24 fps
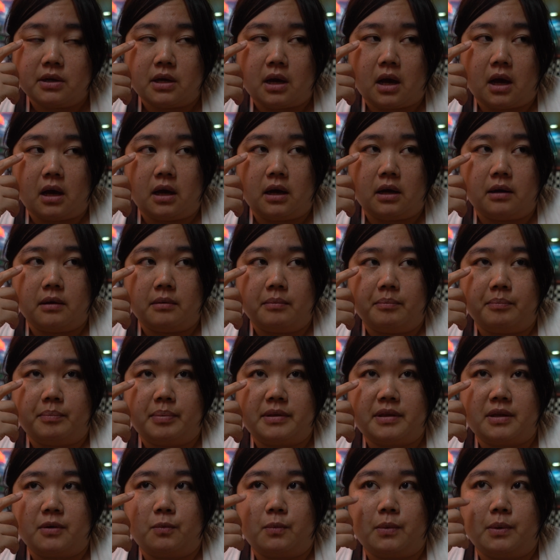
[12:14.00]

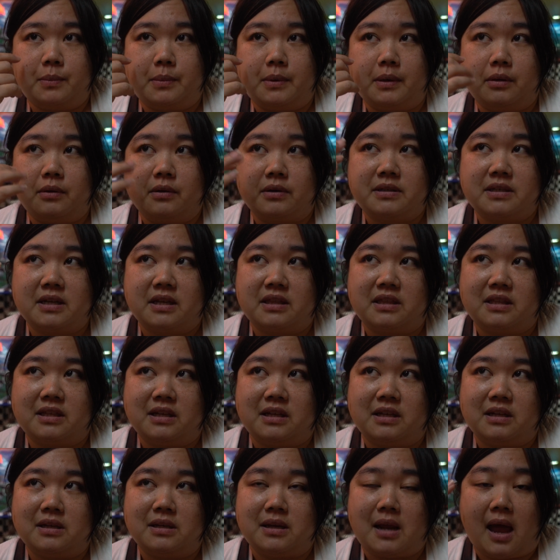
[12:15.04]
But then when we looked at
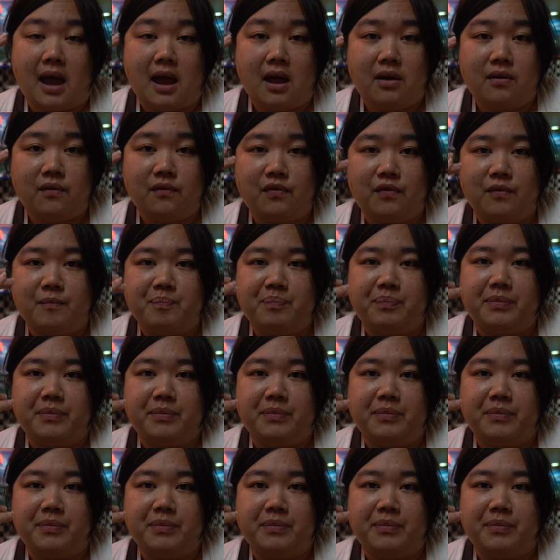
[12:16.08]
the nav,